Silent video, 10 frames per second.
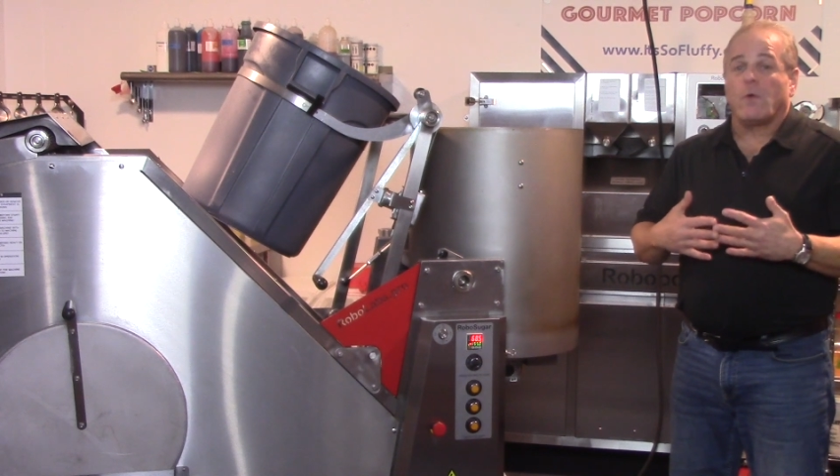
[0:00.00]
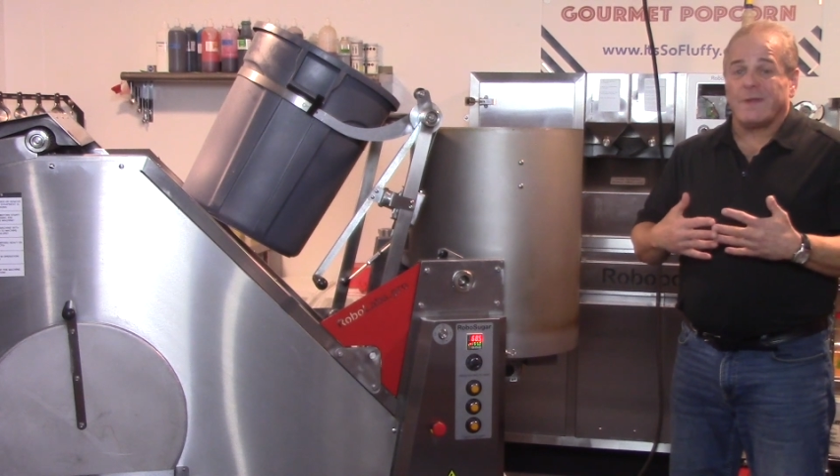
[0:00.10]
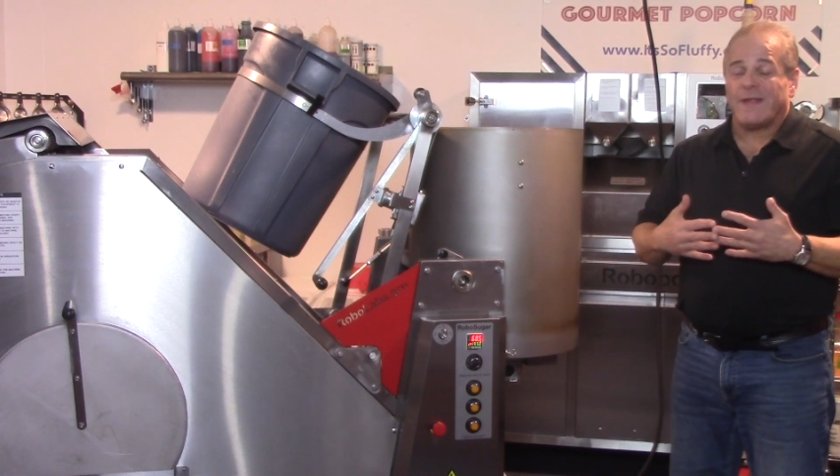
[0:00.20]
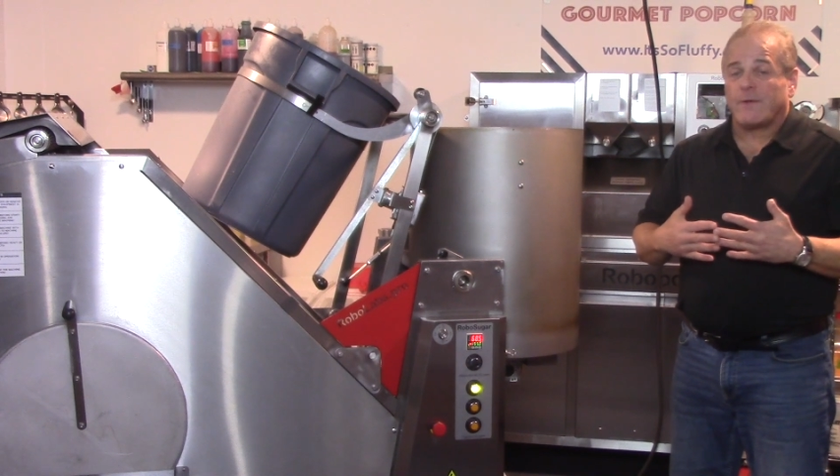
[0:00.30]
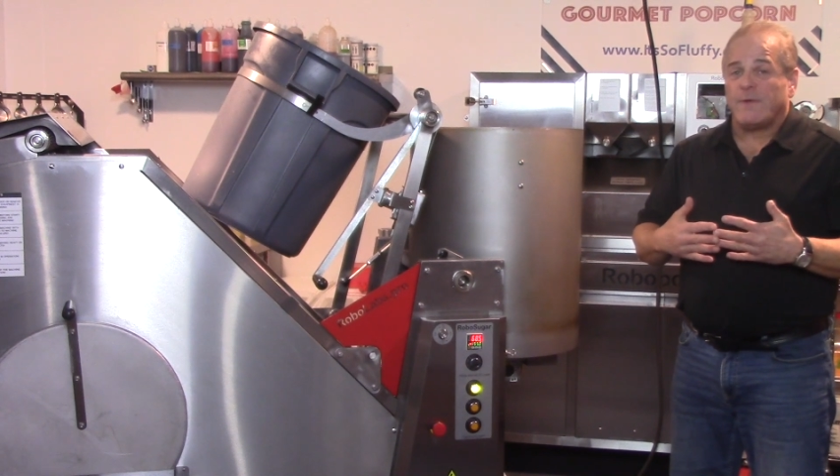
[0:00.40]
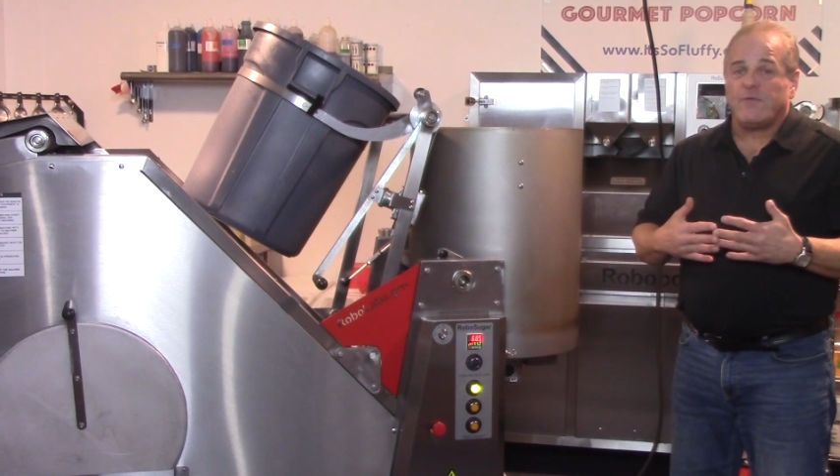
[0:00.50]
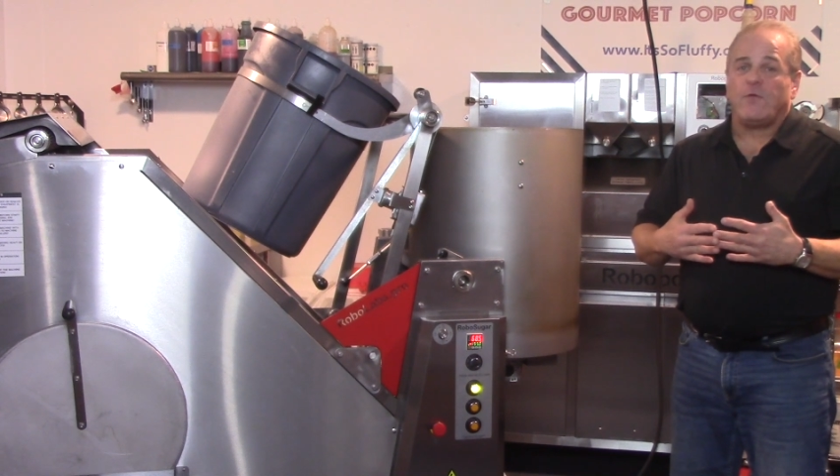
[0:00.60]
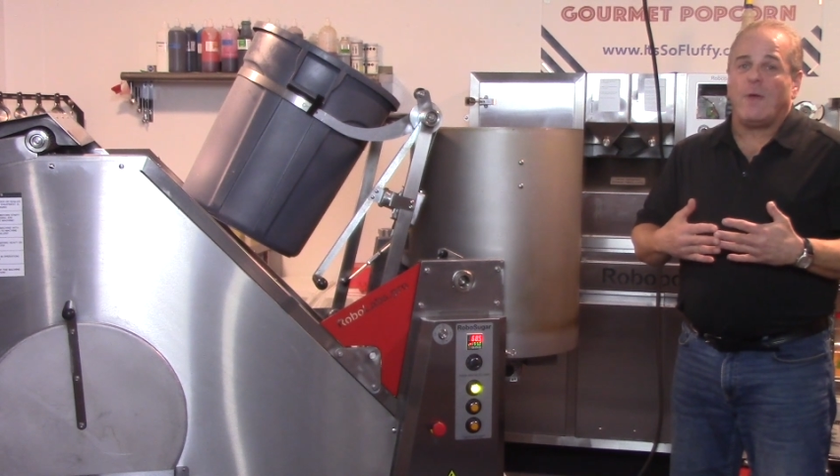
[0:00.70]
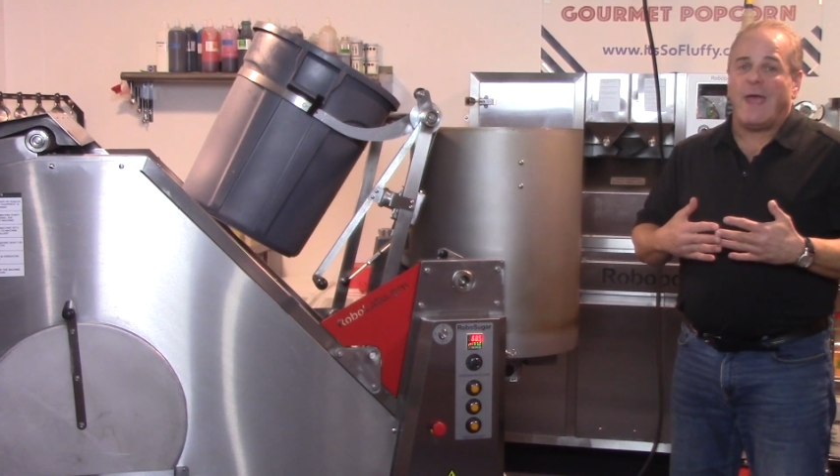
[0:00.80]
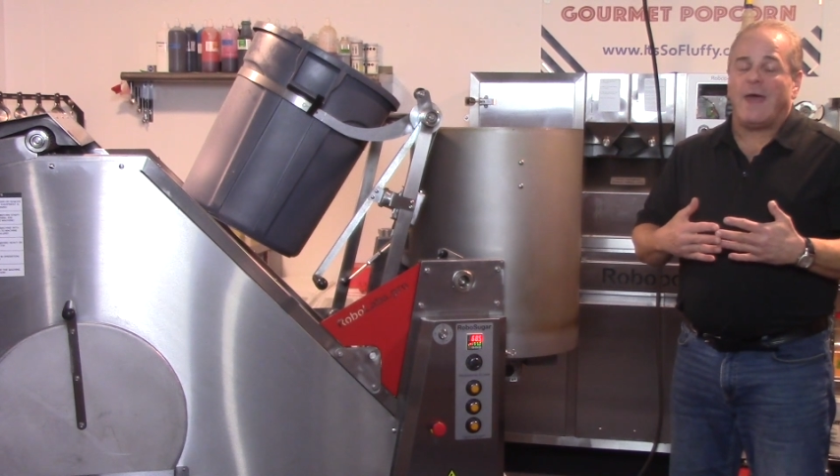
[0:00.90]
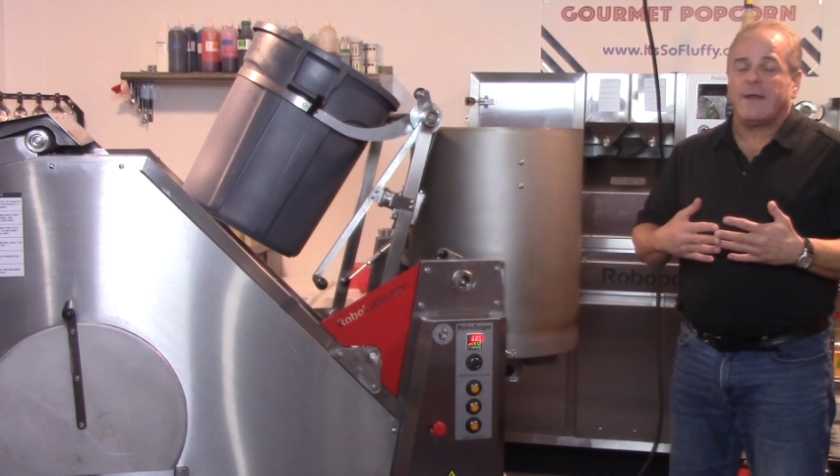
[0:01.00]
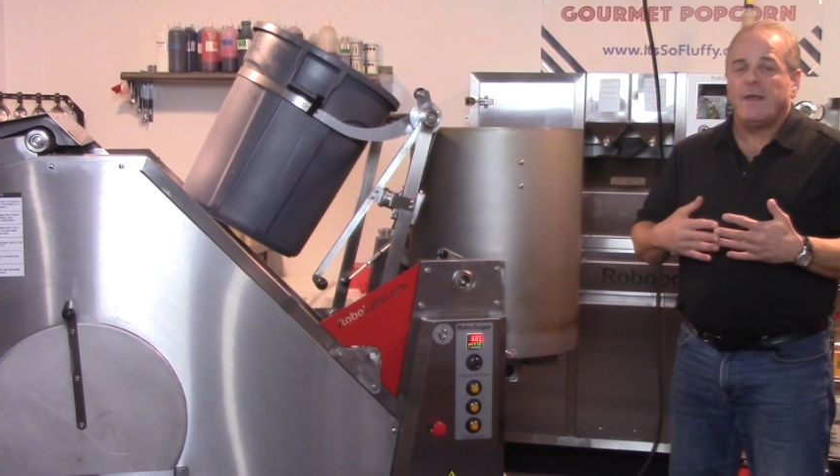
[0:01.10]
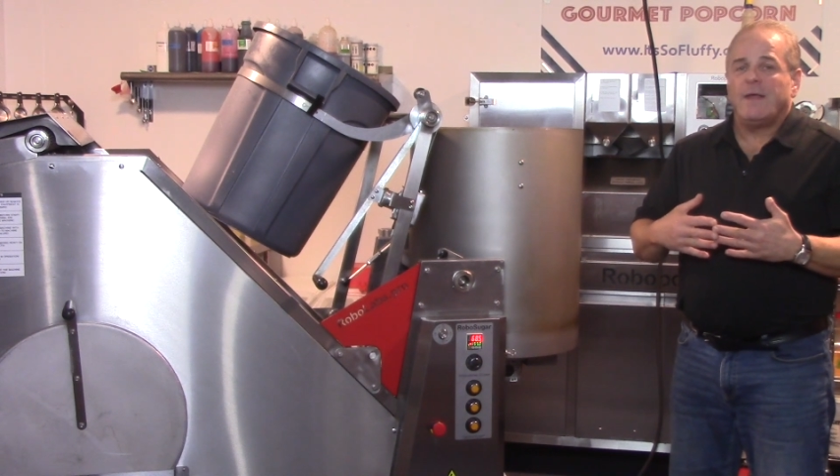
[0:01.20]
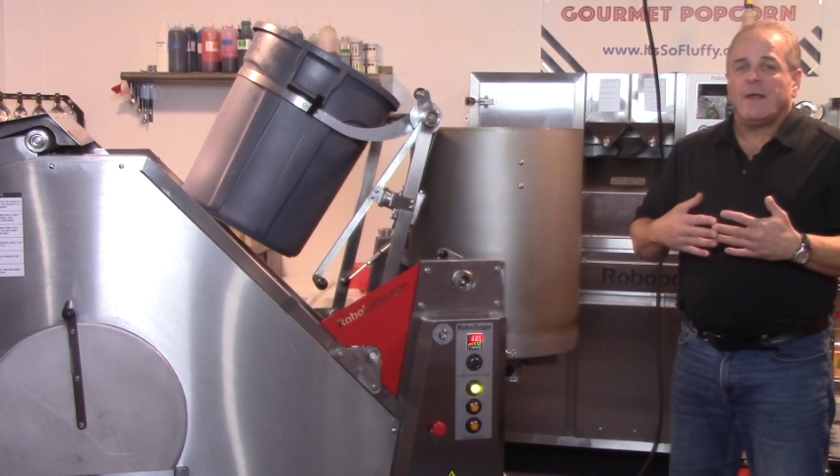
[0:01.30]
or liquids you add,